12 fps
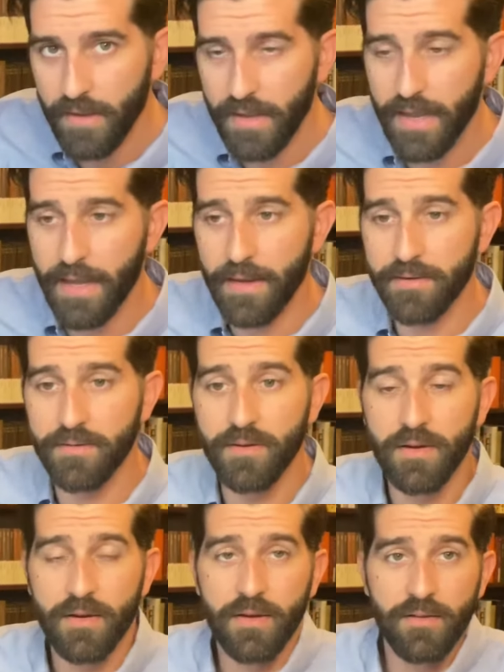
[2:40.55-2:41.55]
and
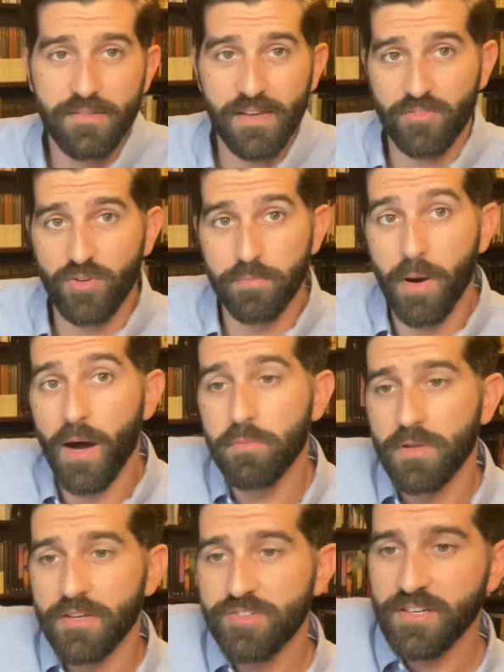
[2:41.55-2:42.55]
it's actually
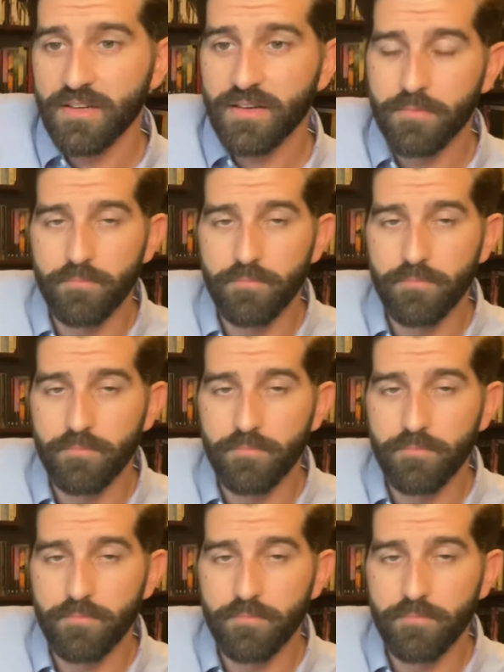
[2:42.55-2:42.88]
published and